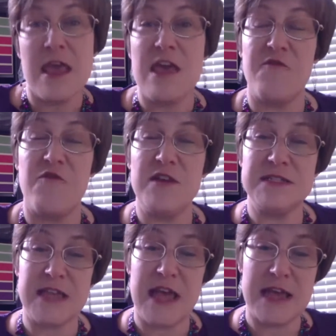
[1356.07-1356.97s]
If we
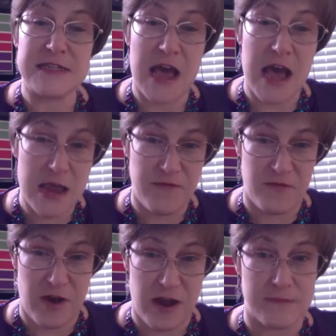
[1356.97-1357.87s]
set time
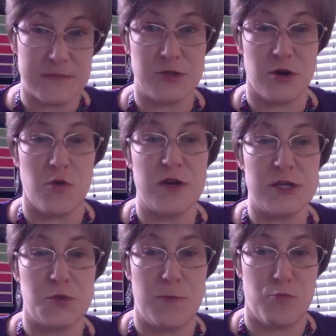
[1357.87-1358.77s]
frames during
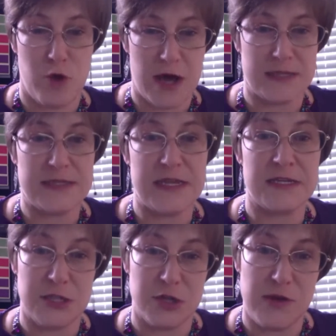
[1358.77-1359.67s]
which we
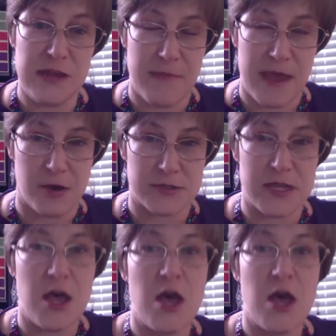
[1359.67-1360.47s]
process new emails,